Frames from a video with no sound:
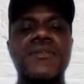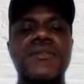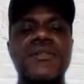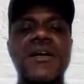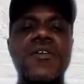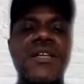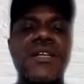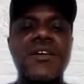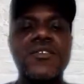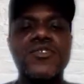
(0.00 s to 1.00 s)
they are already
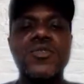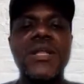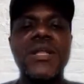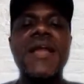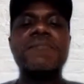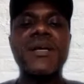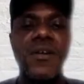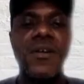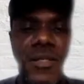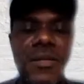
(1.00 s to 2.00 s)
in control. And
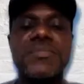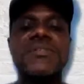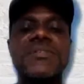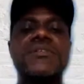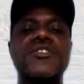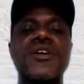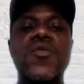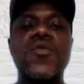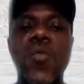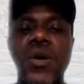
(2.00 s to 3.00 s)
because the British
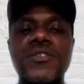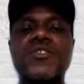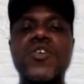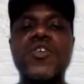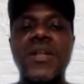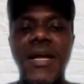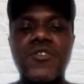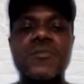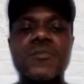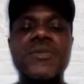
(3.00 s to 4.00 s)
want your
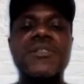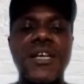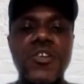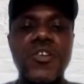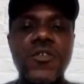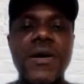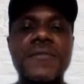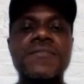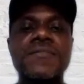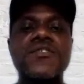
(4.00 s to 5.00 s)
land to be taken over
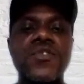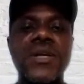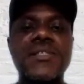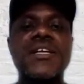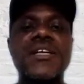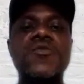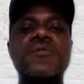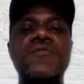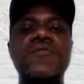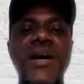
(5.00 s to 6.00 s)
so that they
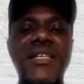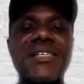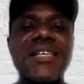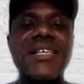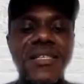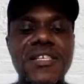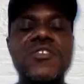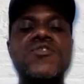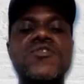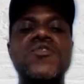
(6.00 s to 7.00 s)
will find it
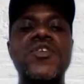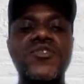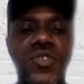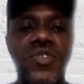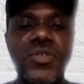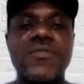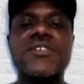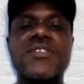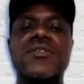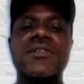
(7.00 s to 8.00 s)
easy to control your
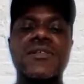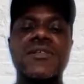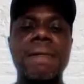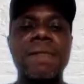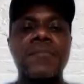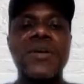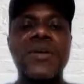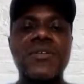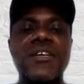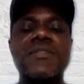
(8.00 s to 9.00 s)
resources.
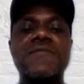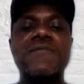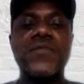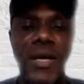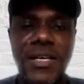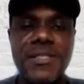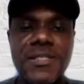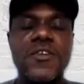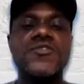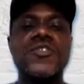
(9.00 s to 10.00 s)
Because if the Fulani is in
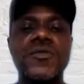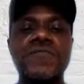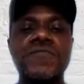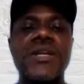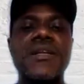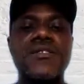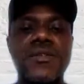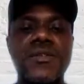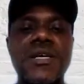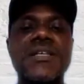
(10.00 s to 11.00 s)
control and the
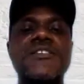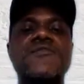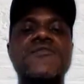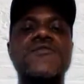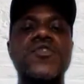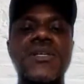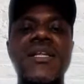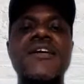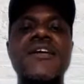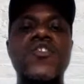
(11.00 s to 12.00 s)
Sultan is
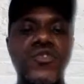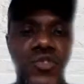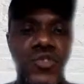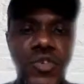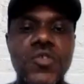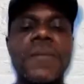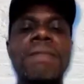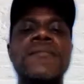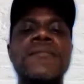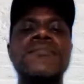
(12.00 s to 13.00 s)
totally in control,
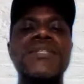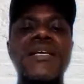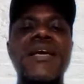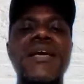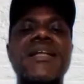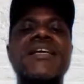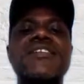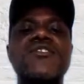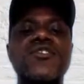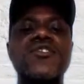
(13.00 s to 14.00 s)
he can
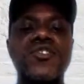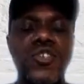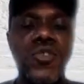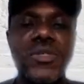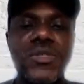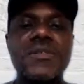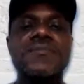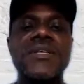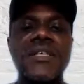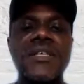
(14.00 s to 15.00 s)
institute,
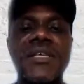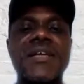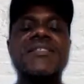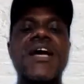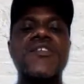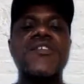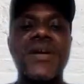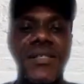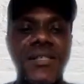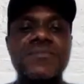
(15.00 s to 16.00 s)
he can
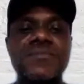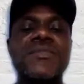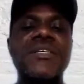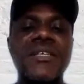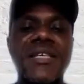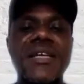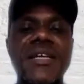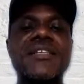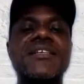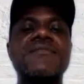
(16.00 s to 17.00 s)
direct, he
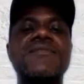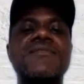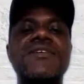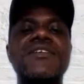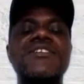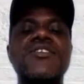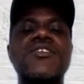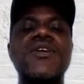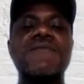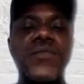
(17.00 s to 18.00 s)
can,
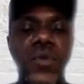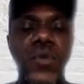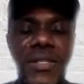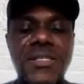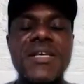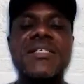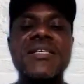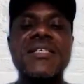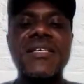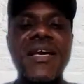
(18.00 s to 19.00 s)
influence,
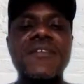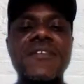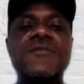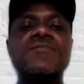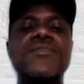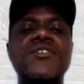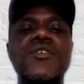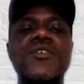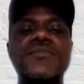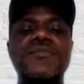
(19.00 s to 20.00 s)
he can,
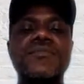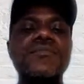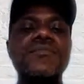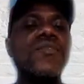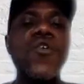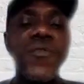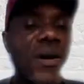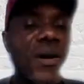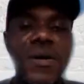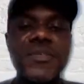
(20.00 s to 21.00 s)

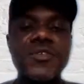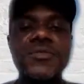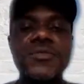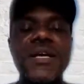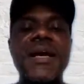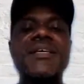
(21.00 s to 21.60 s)
overwhelm you, and he